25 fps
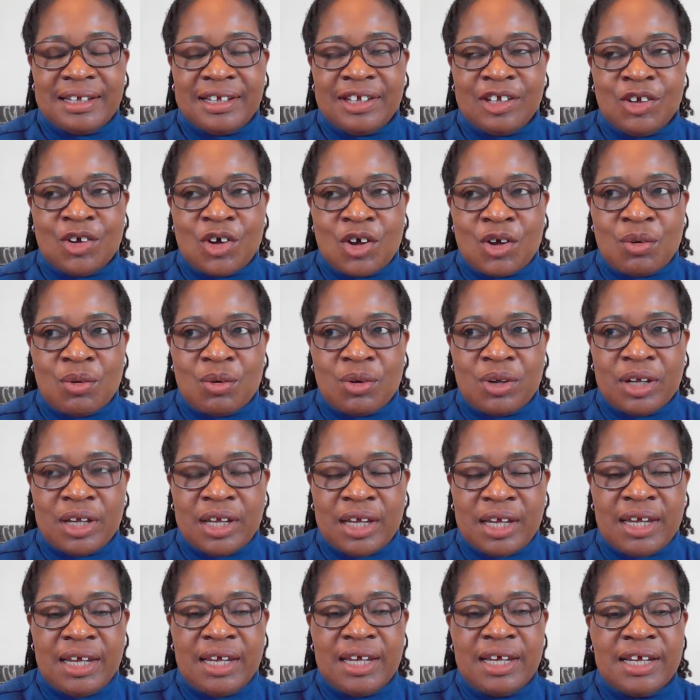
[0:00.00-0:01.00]

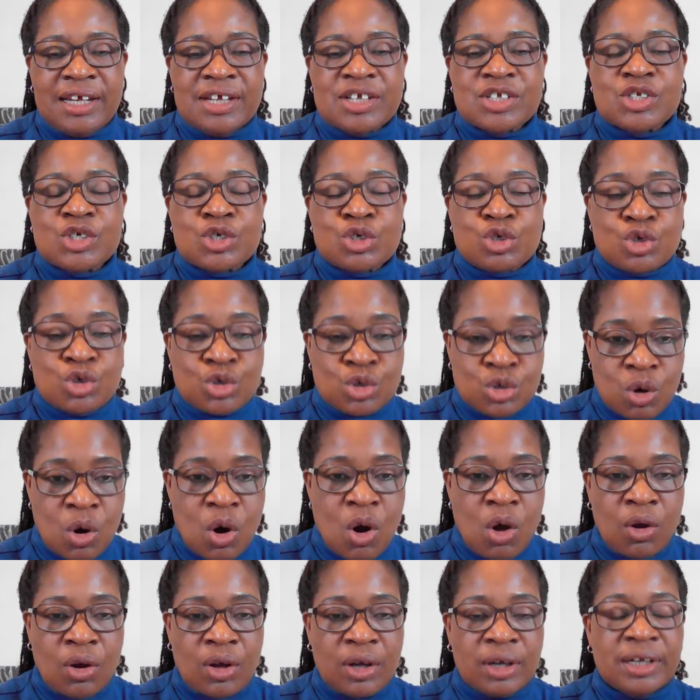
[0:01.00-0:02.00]
is
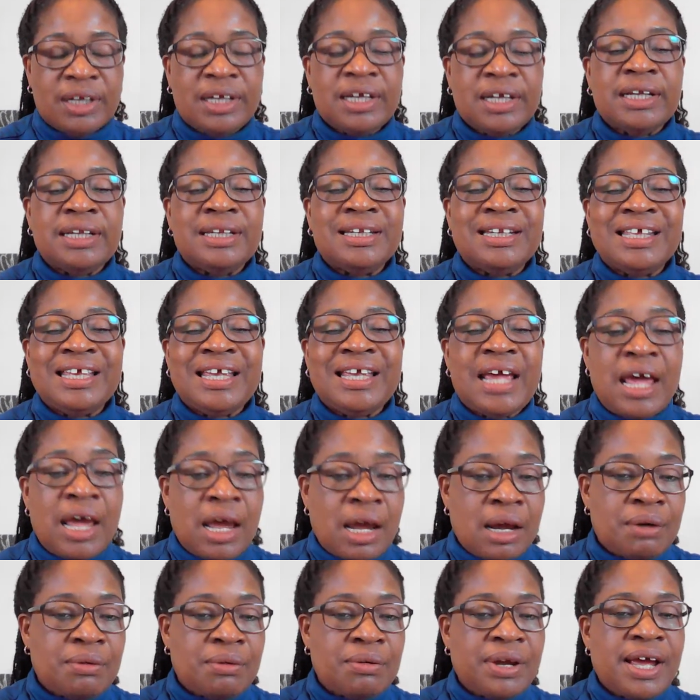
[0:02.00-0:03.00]
strong in the
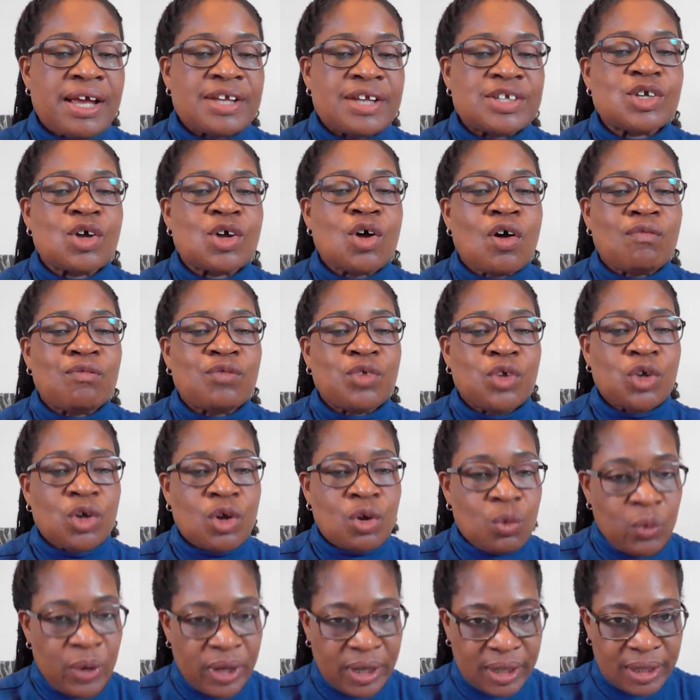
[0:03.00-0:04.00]
areas of
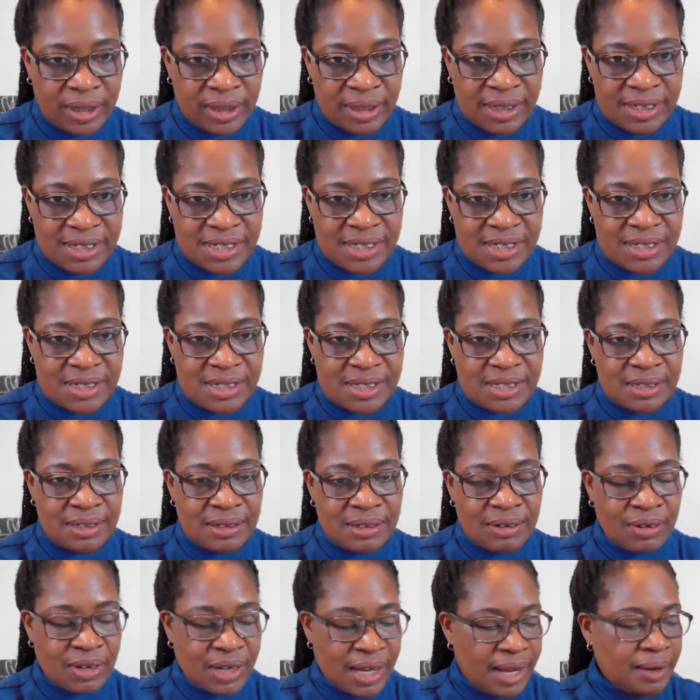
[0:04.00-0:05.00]
your weaknesses.
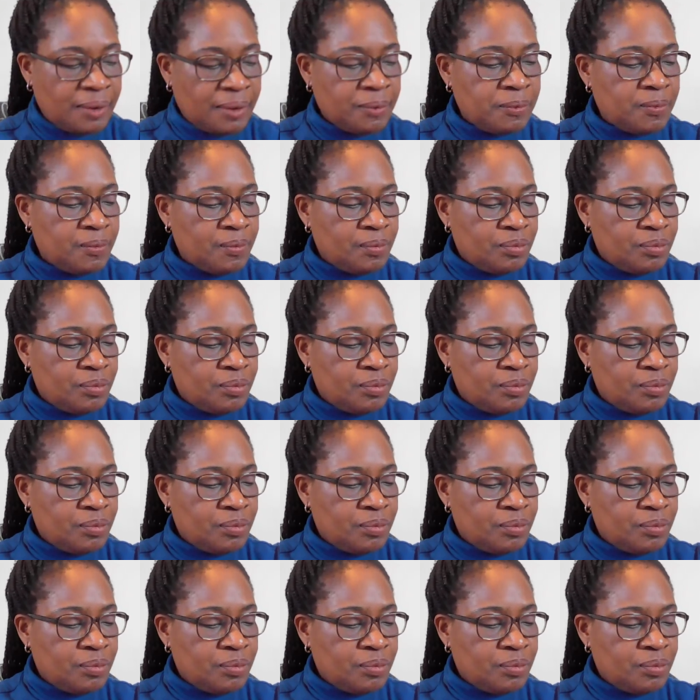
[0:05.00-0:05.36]
Okay.